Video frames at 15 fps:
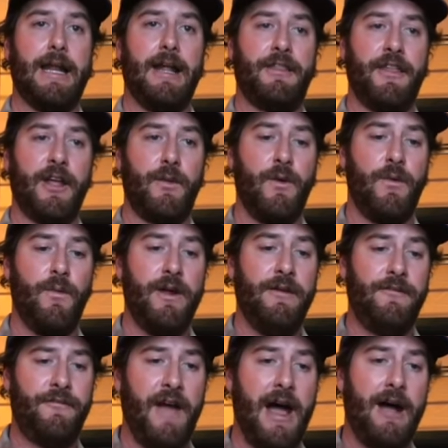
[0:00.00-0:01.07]
And I think what
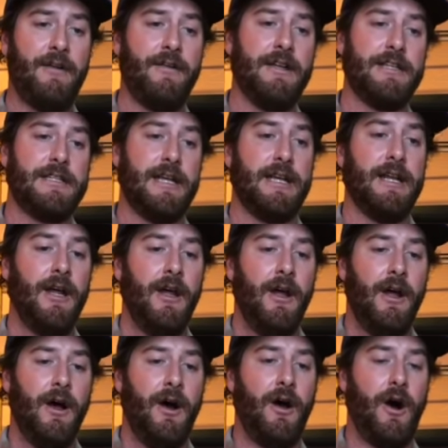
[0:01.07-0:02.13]
we've found is that
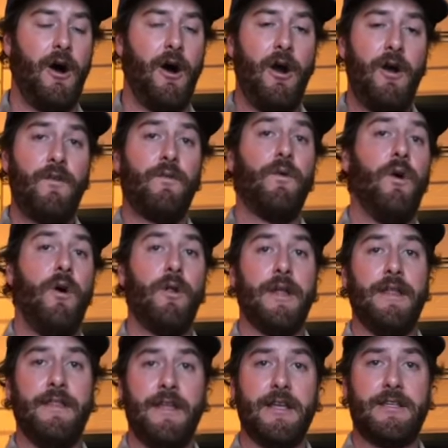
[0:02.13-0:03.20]
our role
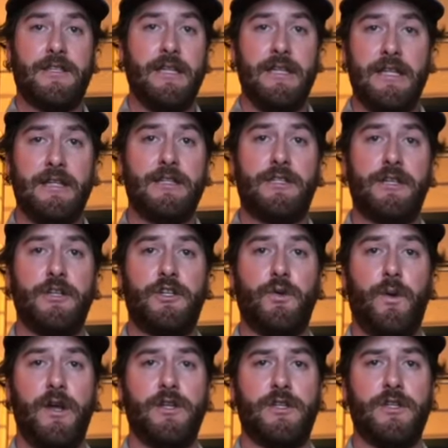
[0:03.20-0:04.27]
in this, in
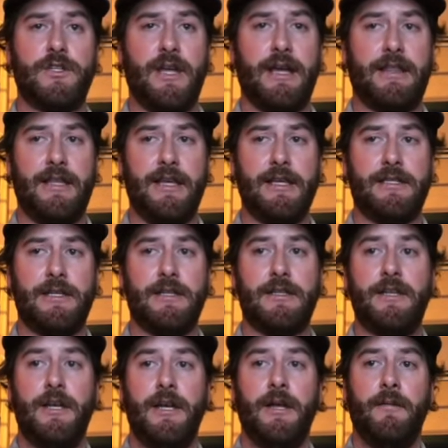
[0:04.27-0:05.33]
situations like this
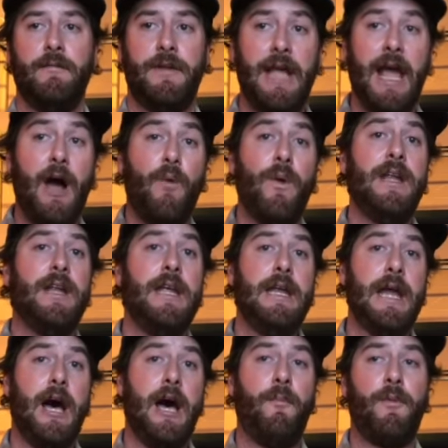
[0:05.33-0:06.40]
is, yeah, we need
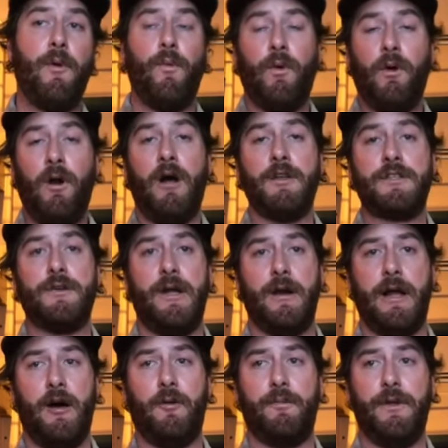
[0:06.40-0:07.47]
help, but we're also
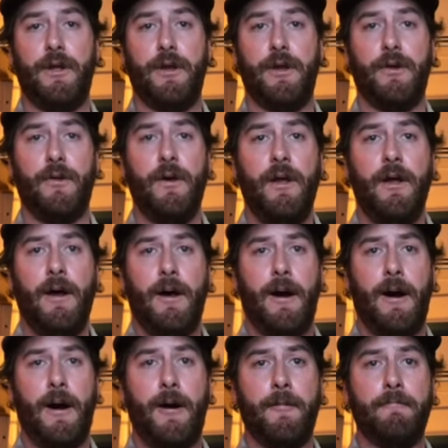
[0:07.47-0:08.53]
here to help you.
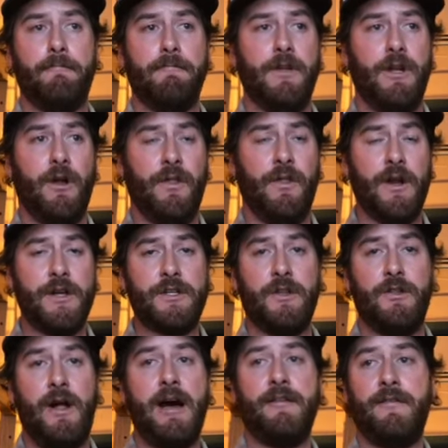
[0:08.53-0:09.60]
You know, there's a
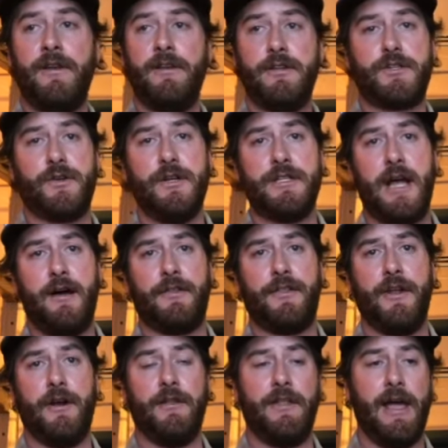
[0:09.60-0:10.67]
lot of industries
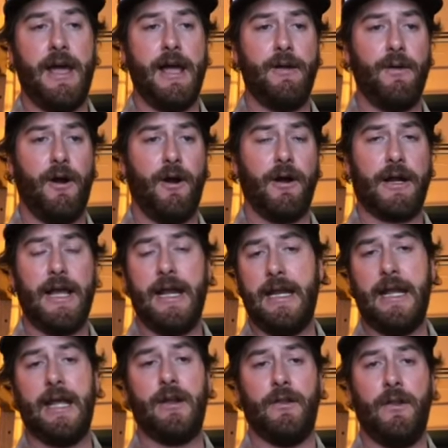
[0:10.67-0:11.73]
out there that are
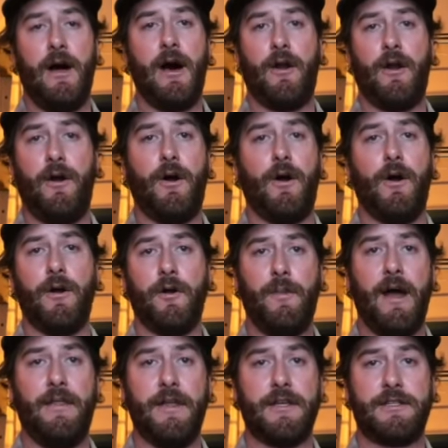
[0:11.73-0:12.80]
getting hit a lot harder
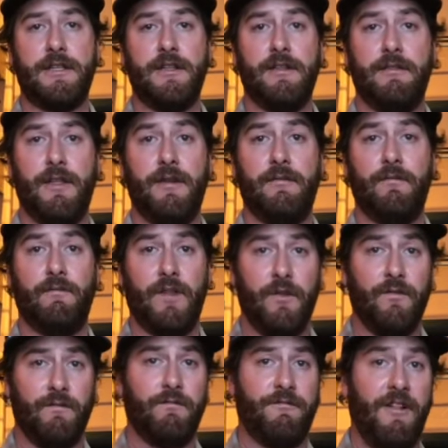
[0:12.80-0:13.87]
by this than
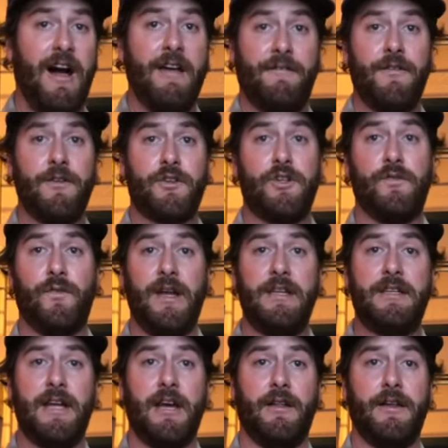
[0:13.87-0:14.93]
fly fishing
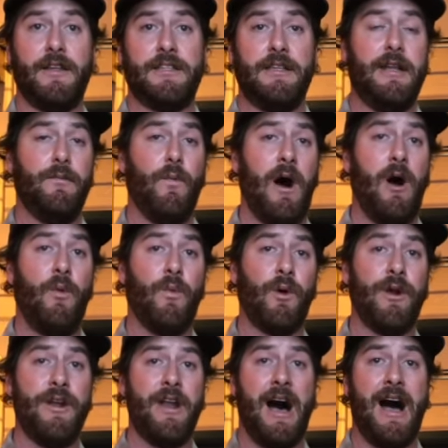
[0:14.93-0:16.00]
retailers. And then while
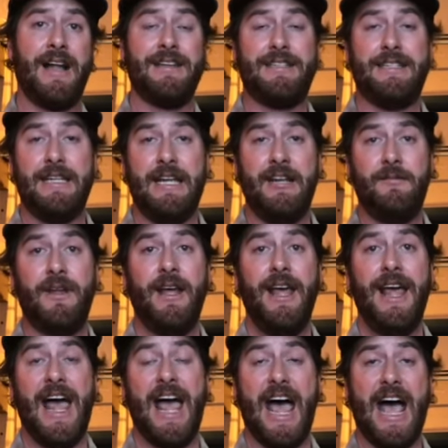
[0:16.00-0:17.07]
we're not deemed
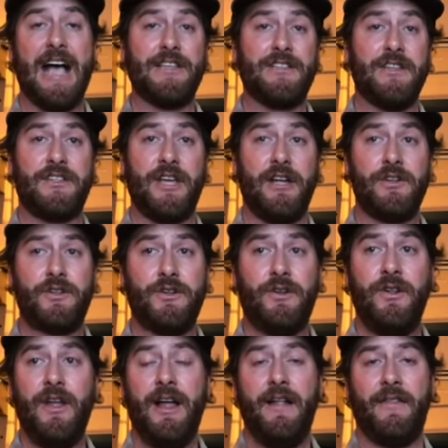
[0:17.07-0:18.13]
as
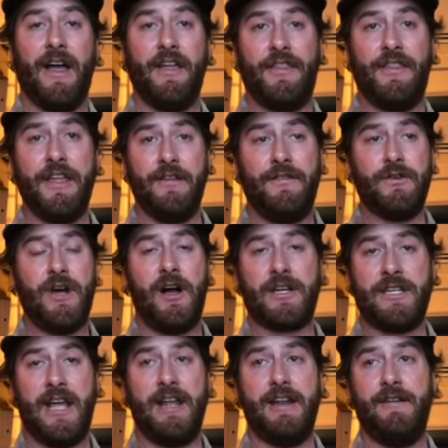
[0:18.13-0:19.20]
essential, I think if you
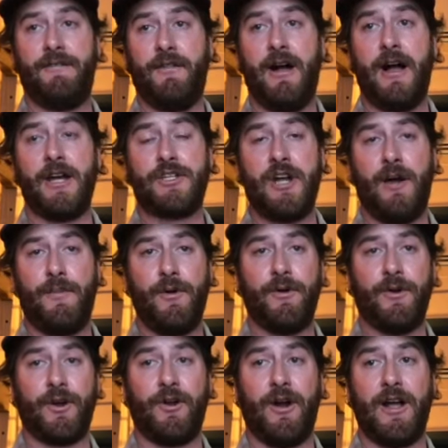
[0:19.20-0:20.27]
talk to any fly shop
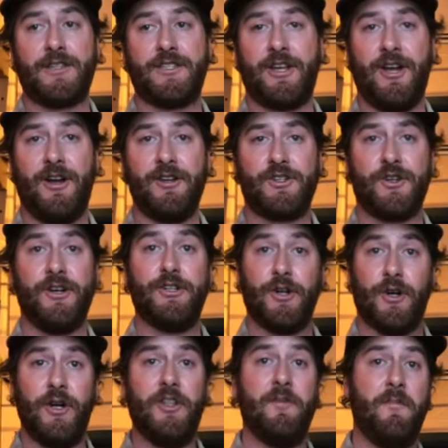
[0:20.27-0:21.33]
owner across the country
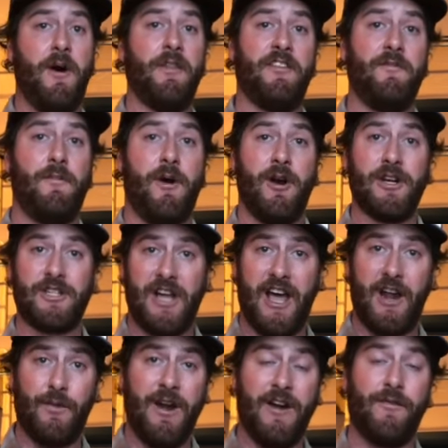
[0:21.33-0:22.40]
during the month of March,
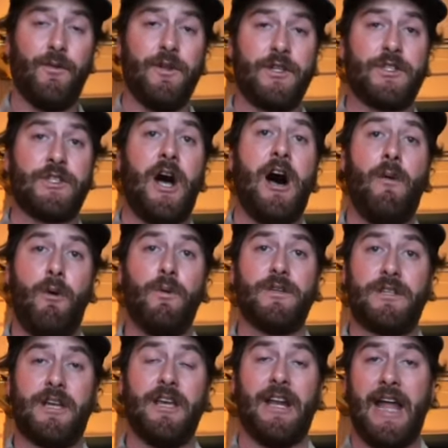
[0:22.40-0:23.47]
kind of when everyone saw what
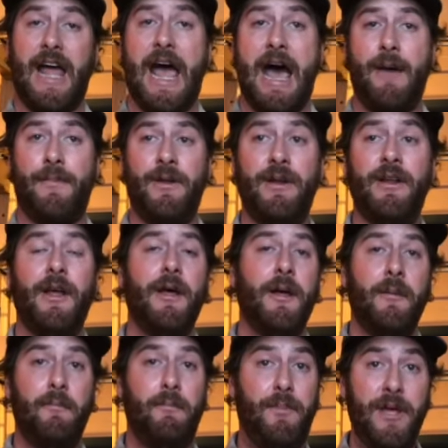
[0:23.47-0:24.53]
was going to happen,
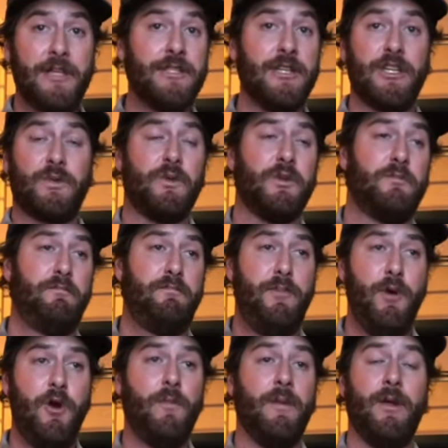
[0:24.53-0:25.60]
business was
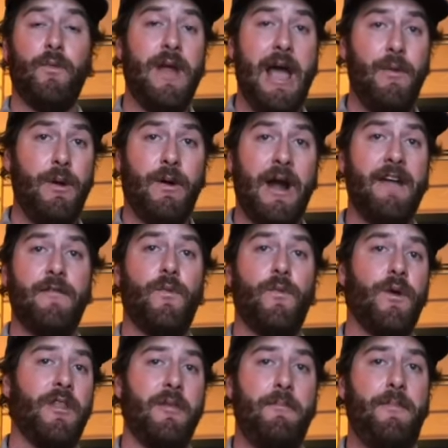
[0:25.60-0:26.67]
booming. We were
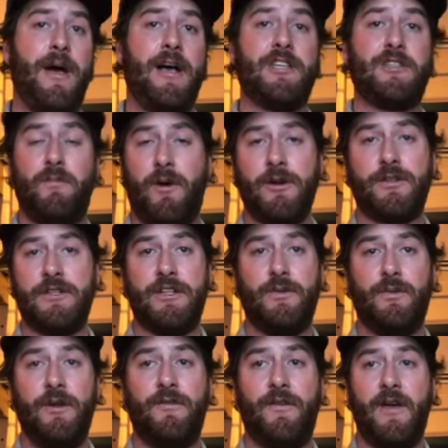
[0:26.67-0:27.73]
having one of the best
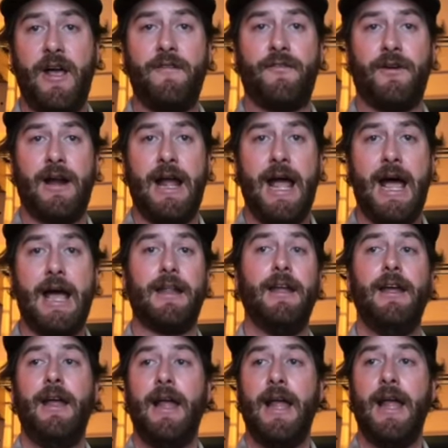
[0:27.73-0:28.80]
Marches that we've ever had.